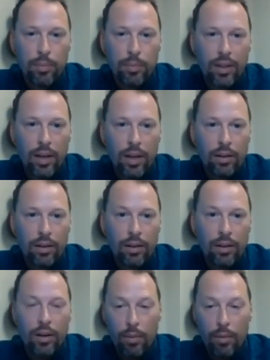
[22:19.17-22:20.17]
But then,
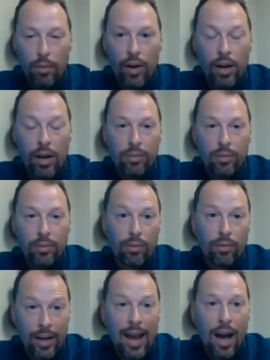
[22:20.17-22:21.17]
coming
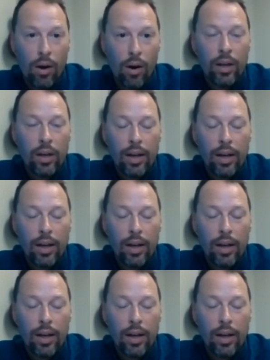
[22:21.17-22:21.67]
right now,